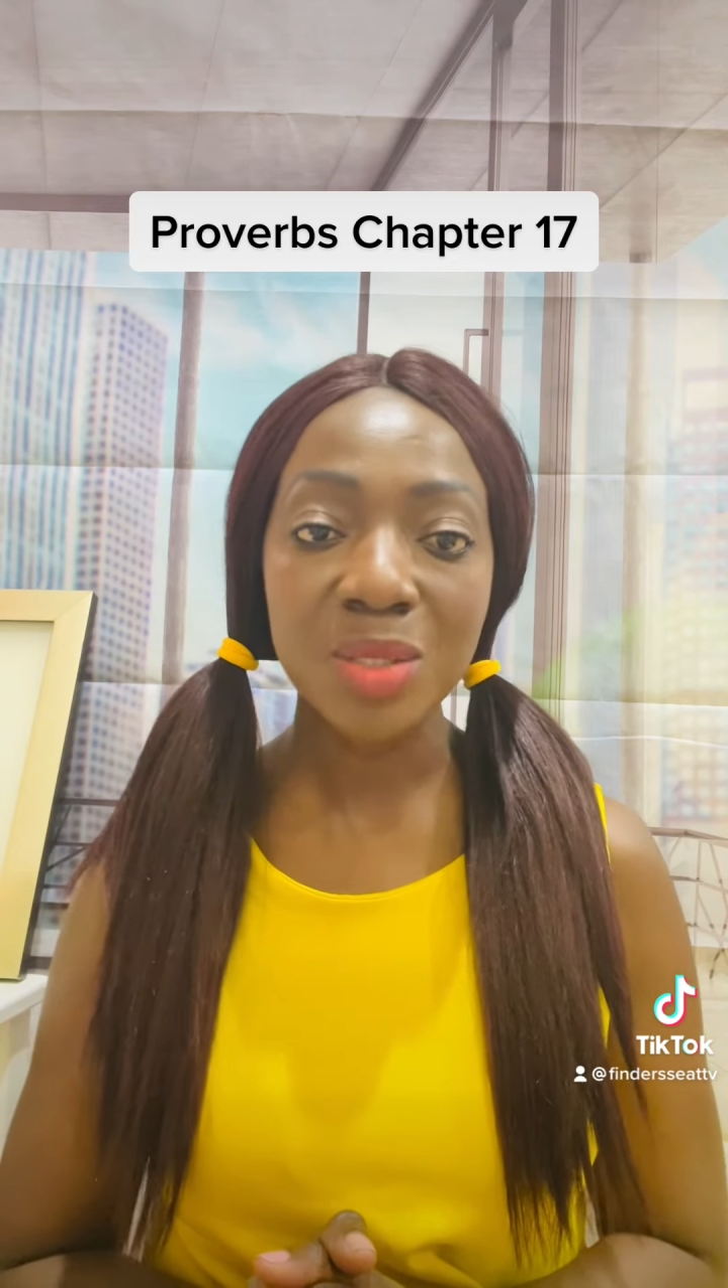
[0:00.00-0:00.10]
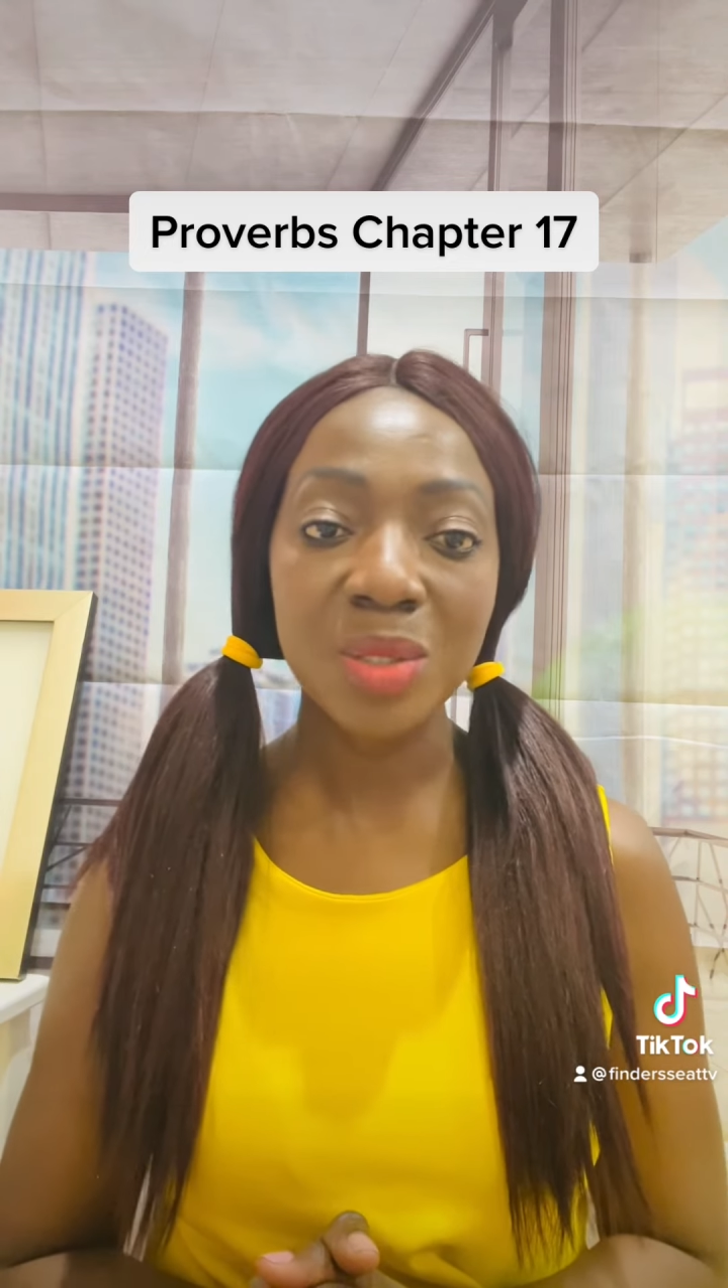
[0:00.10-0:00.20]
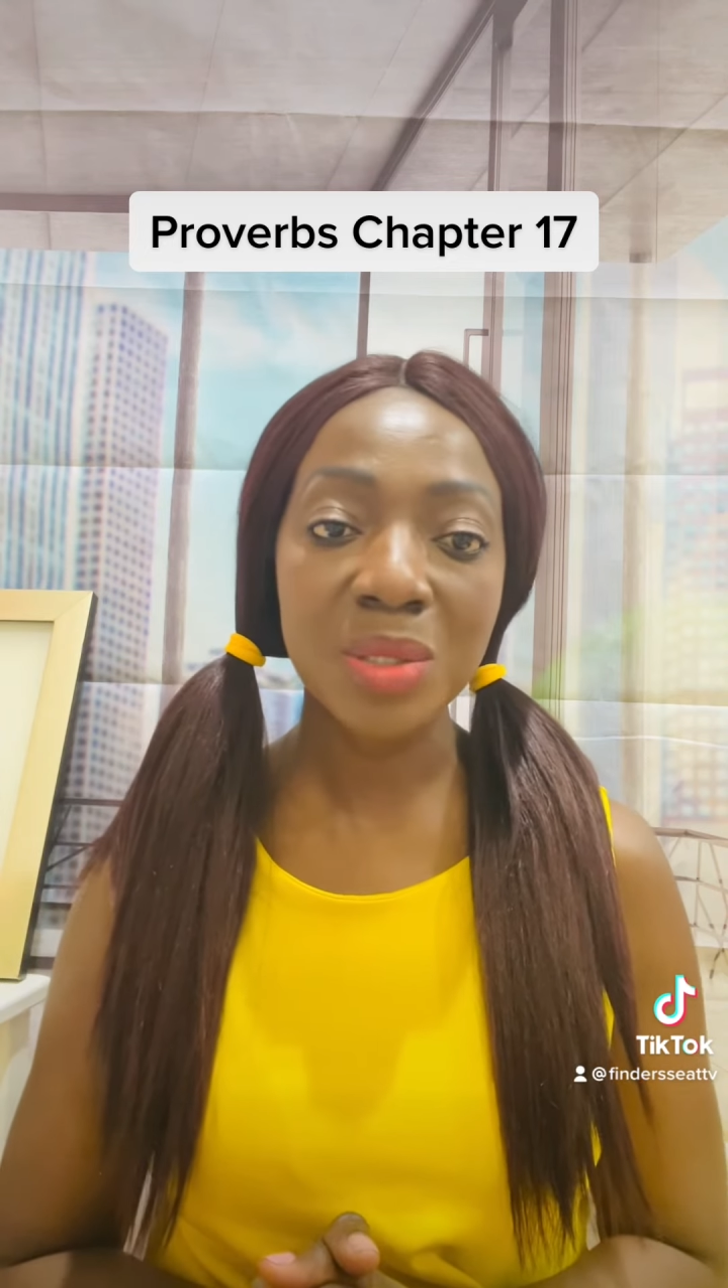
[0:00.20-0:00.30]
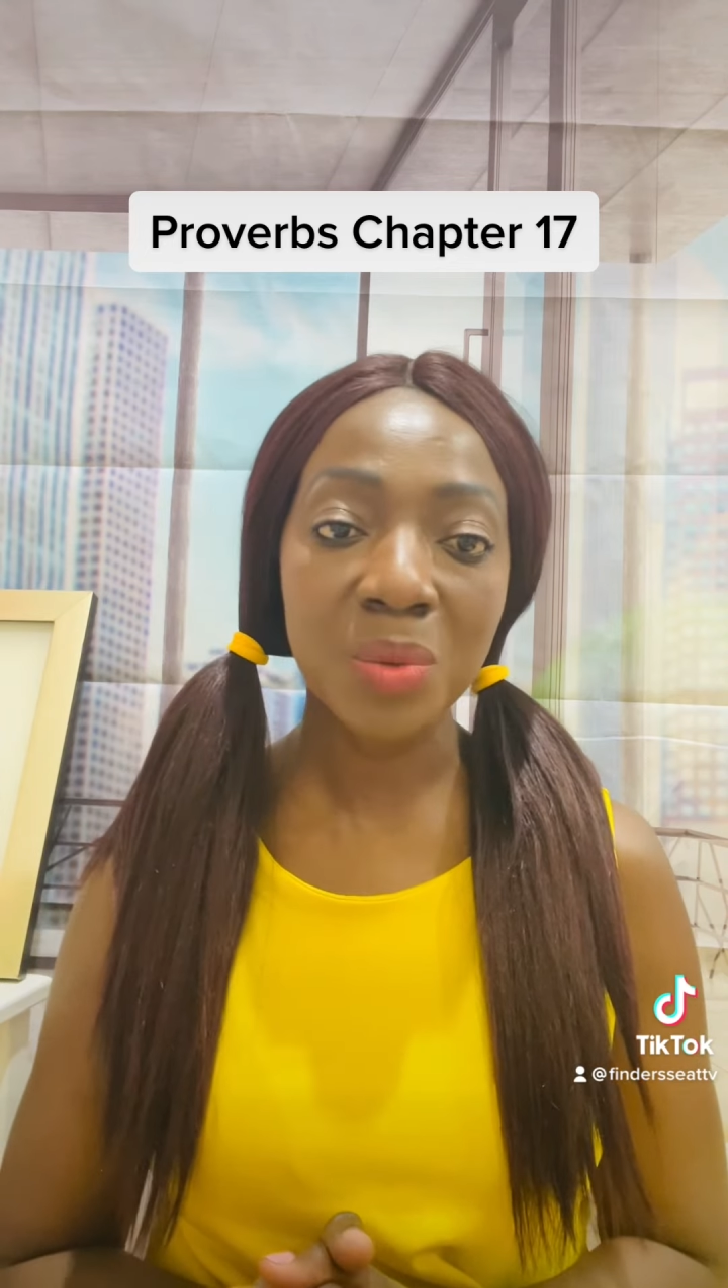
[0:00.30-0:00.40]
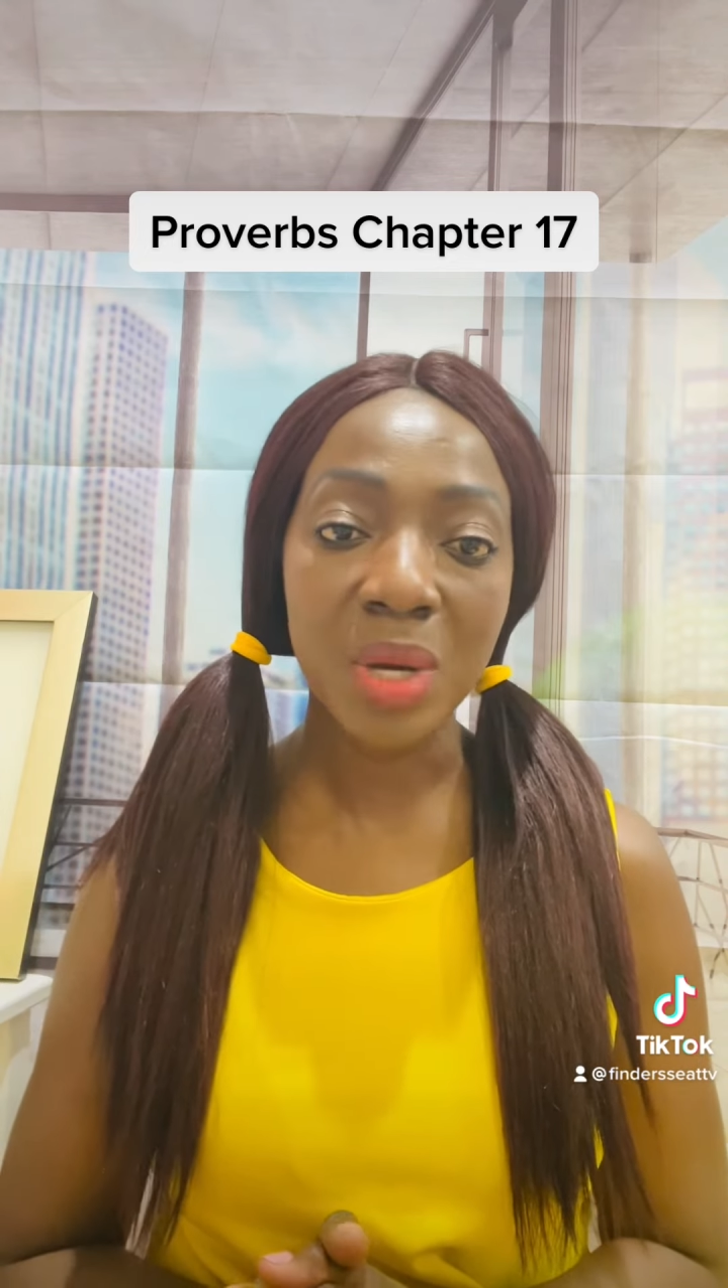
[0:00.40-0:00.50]

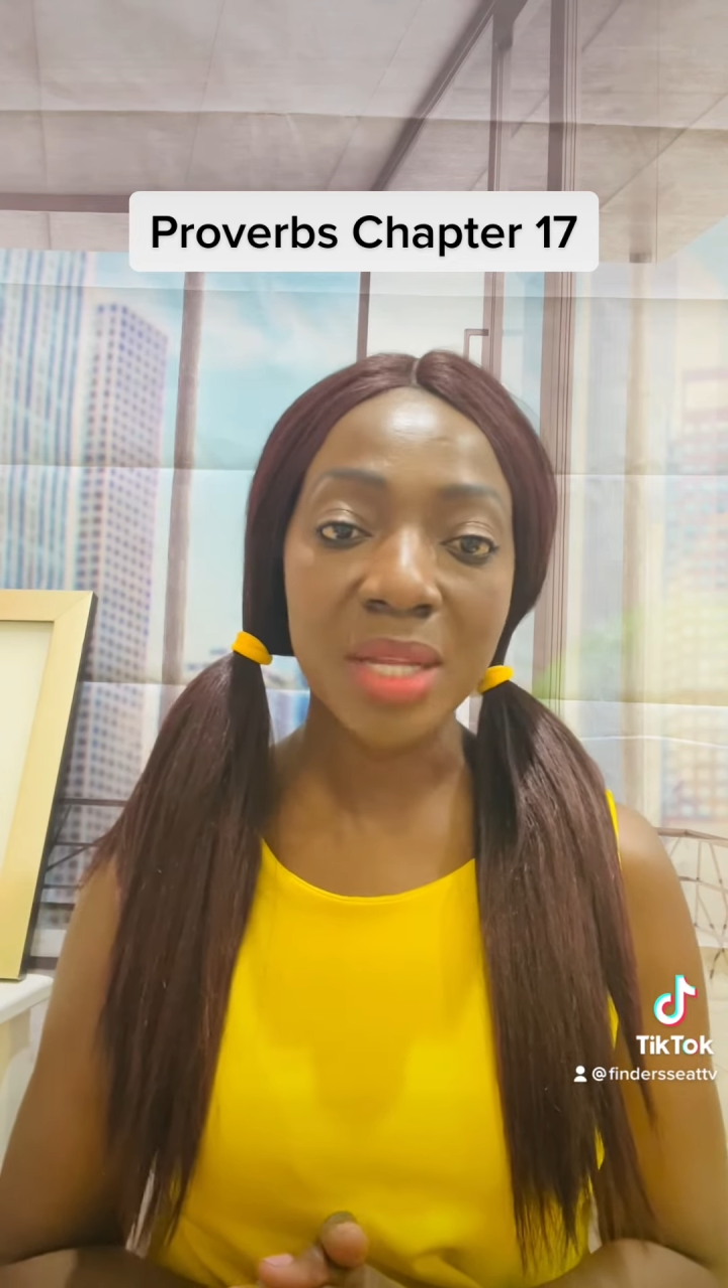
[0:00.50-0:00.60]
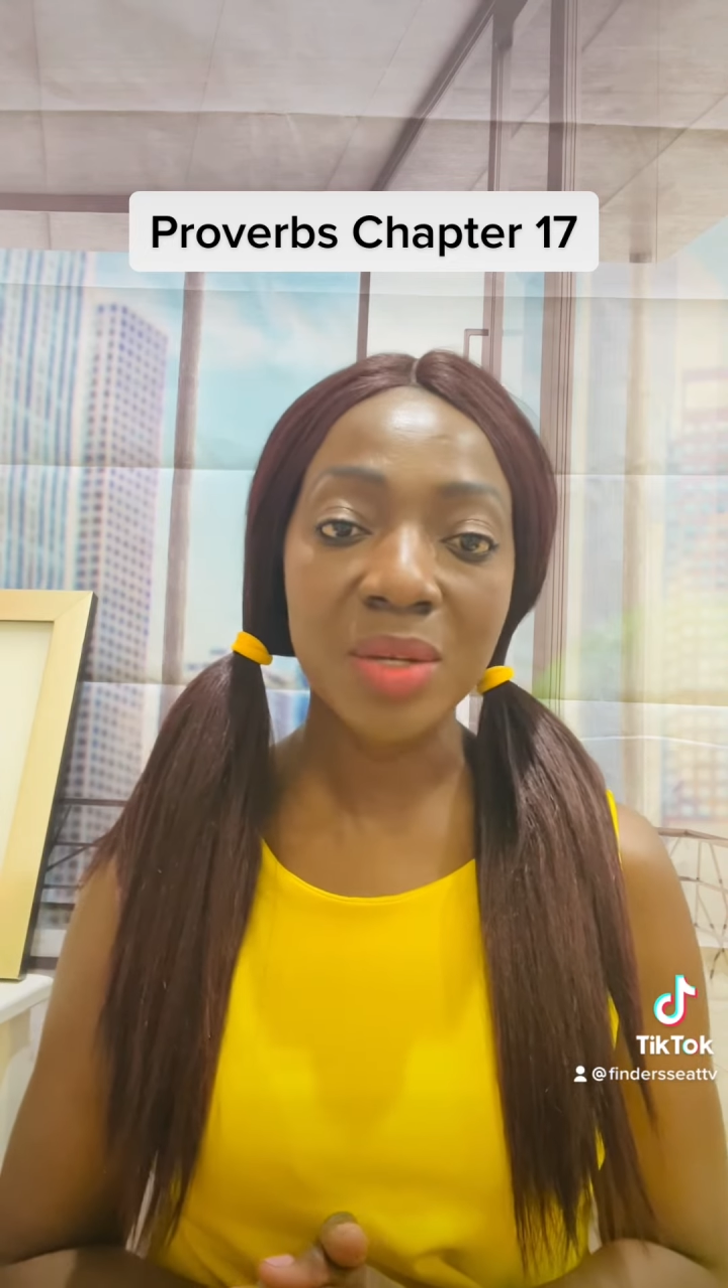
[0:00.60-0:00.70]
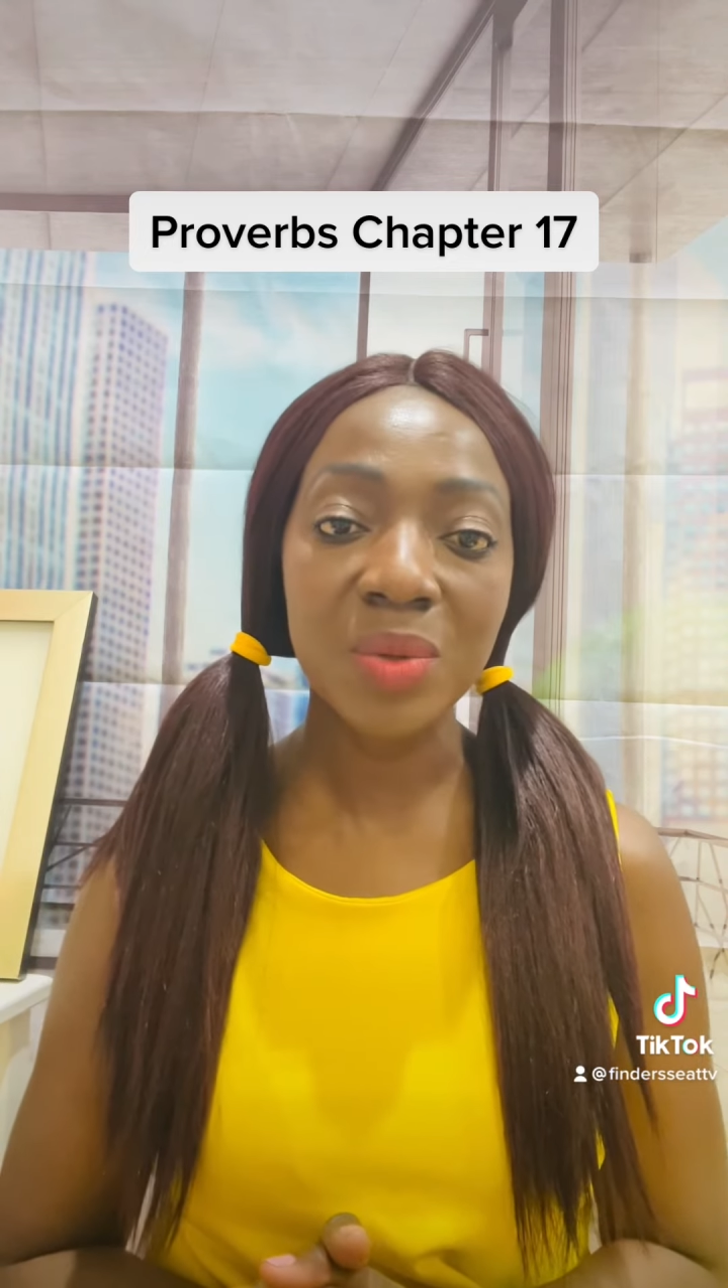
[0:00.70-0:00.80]
to the one